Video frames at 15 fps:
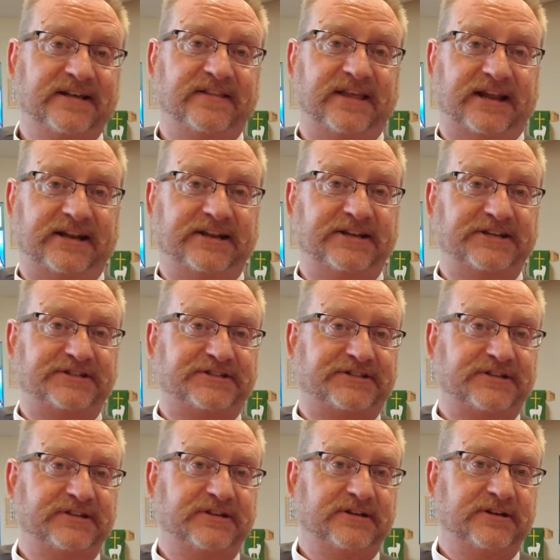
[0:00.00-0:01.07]
that it
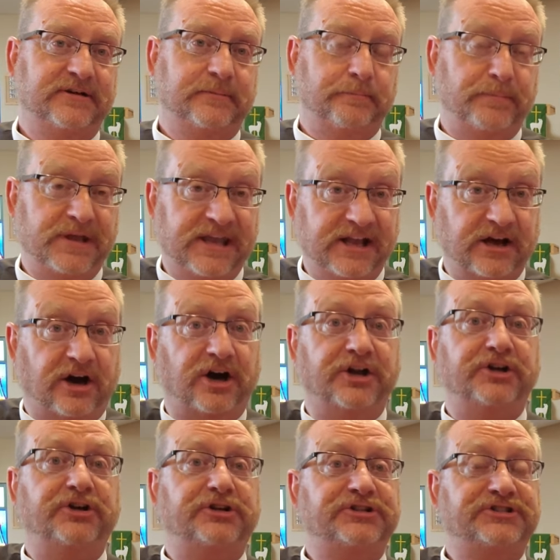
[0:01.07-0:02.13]
is being
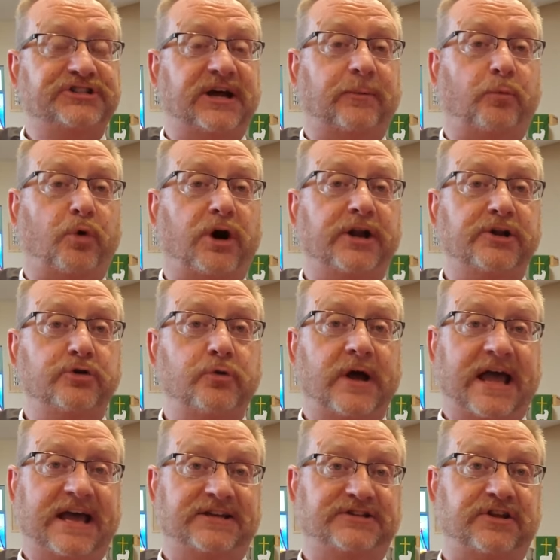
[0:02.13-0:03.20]
under someone who
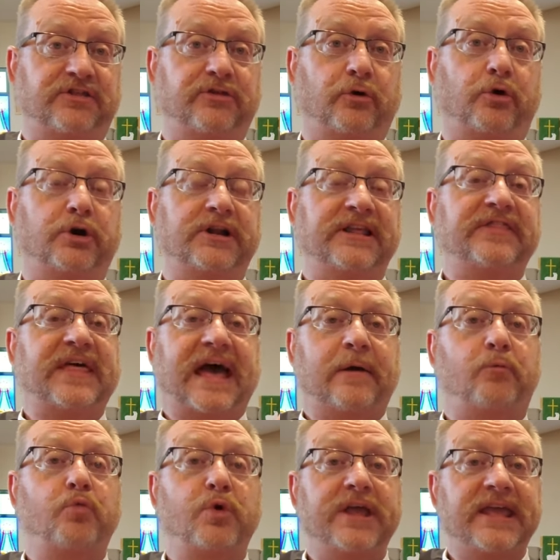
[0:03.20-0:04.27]
has authority, that
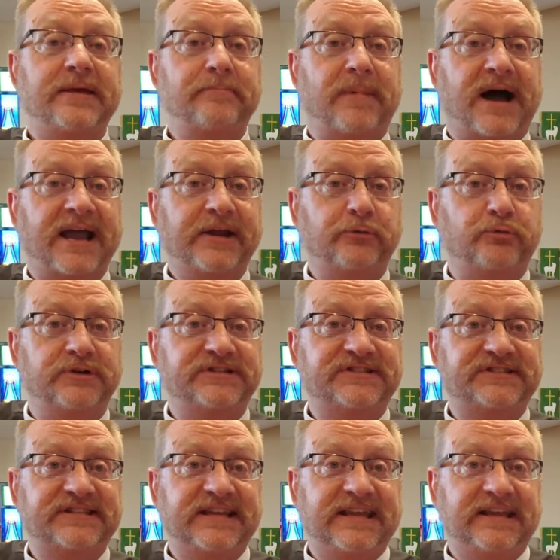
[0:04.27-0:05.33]
we might
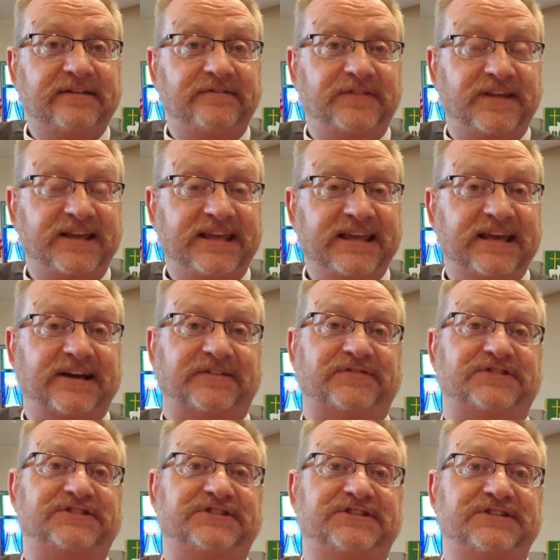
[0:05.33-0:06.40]
receive the
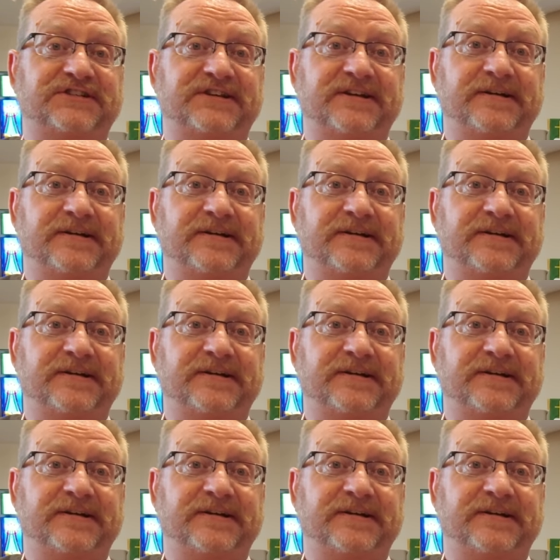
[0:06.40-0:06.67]
gifts,